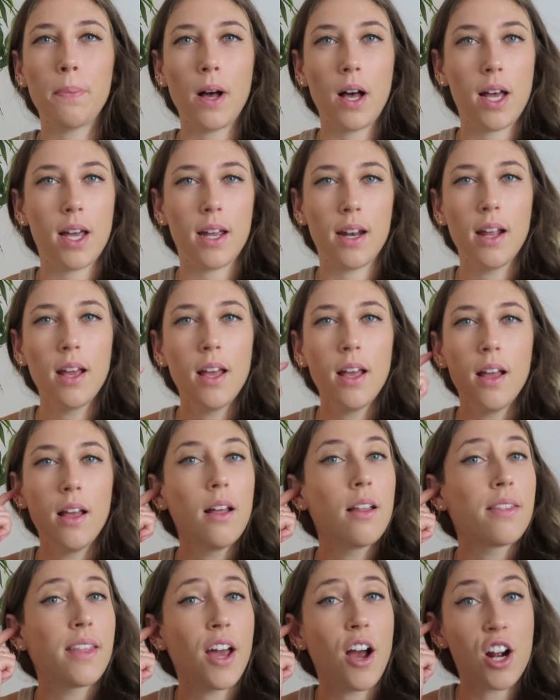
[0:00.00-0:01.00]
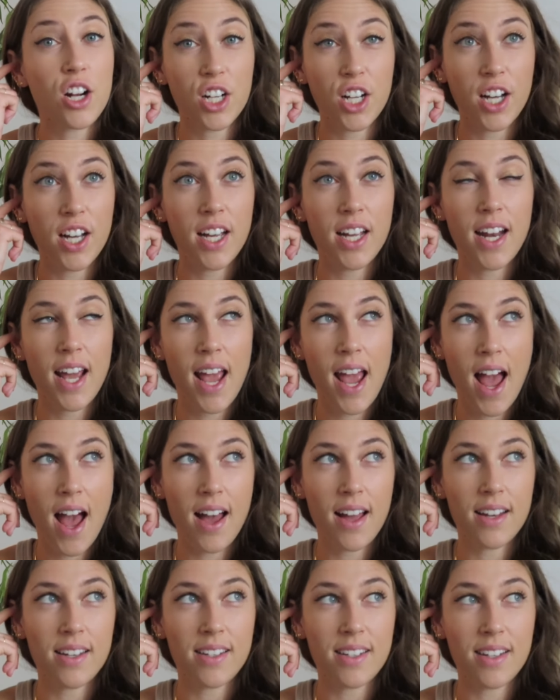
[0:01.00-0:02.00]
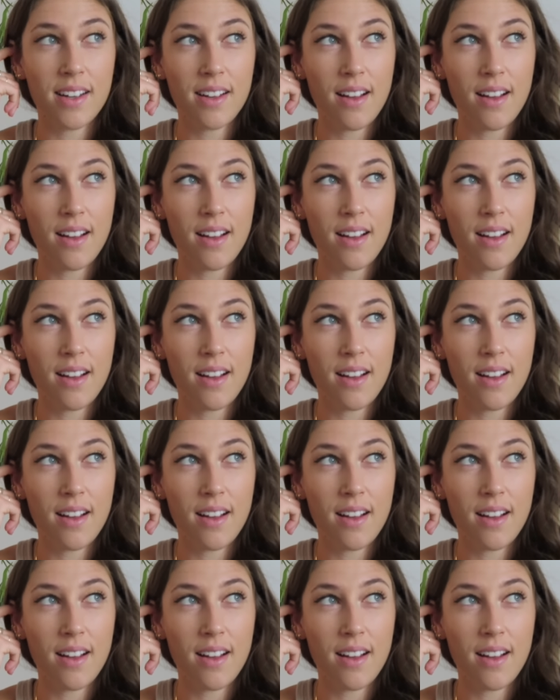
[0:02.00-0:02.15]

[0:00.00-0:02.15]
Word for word: but they are good, and